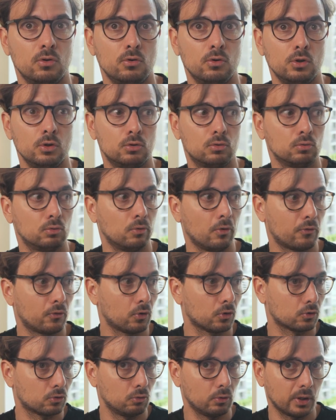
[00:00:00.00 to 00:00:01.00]
you need to, of
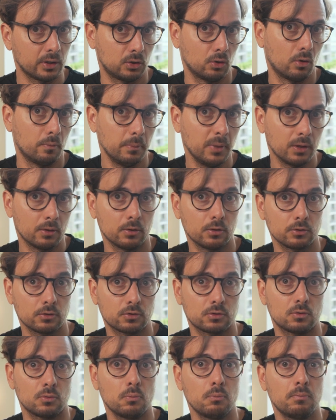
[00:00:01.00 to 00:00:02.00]
course, look at your
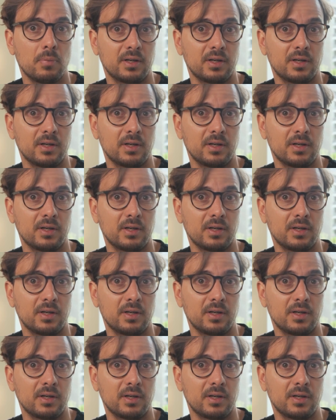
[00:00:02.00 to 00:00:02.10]
mirrors,